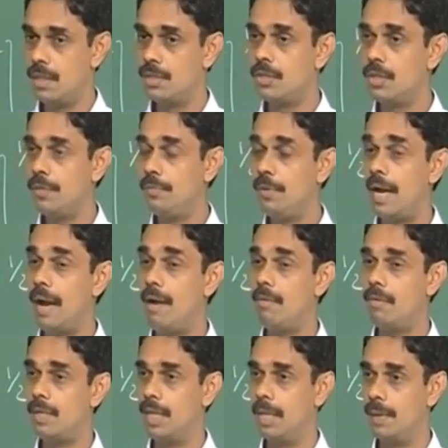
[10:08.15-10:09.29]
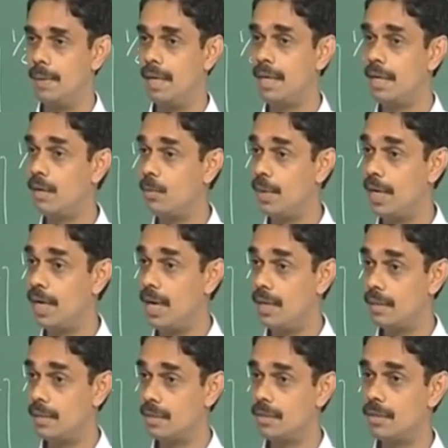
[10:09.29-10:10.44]
So if you have uh, a real omega
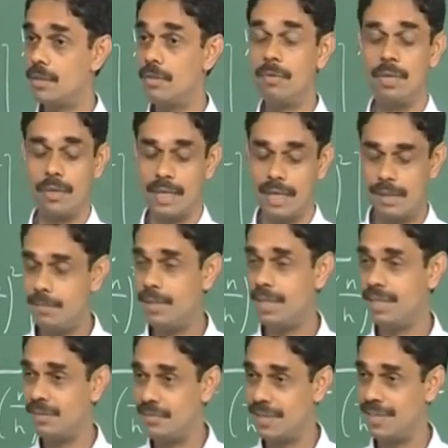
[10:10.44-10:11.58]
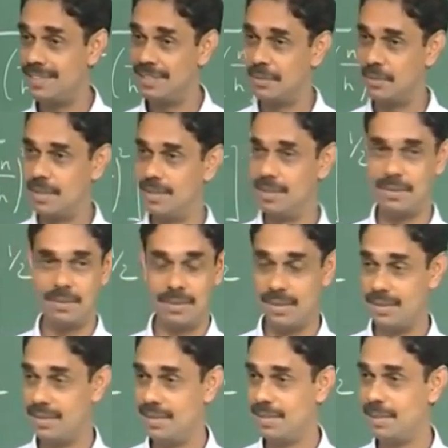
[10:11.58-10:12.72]
so okay let me rephrase the question so
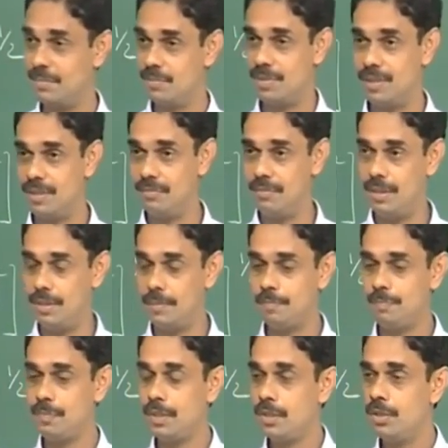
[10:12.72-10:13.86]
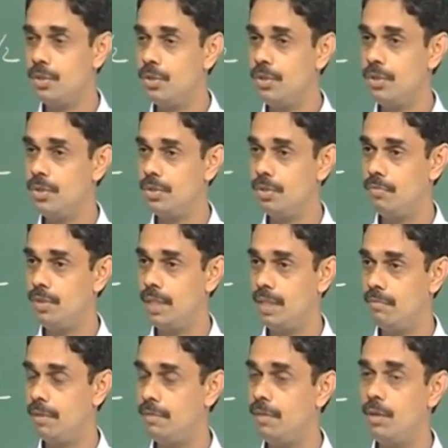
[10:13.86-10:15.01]
that it comes in the video. So you, you we
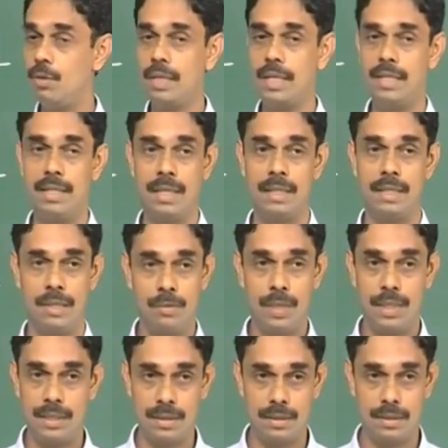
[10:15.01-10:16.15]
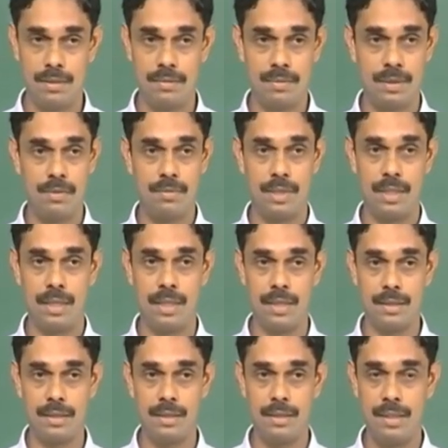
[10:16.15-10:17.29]
when we looked at the attenuation of sound in a
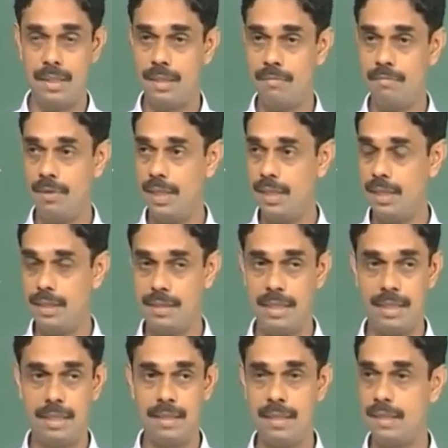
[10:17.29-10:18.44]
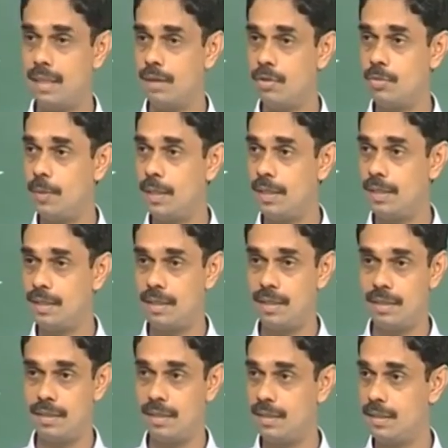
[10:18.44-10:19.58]
duct we said that there is a loudspeaker
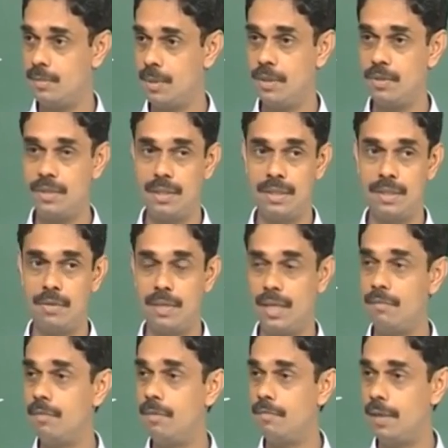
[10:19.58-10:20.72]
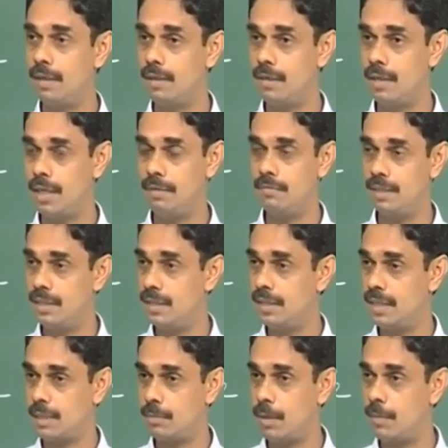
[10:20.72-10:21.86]
and it is producing sound and we uh, and we said
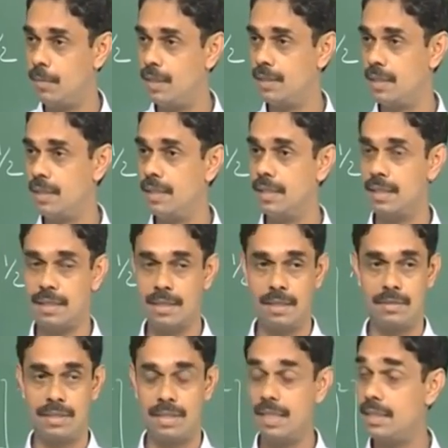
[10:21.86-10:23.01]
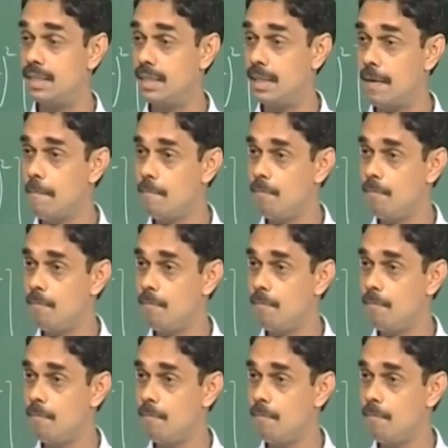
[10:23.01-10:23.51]
the experiment is running in kind of steady state.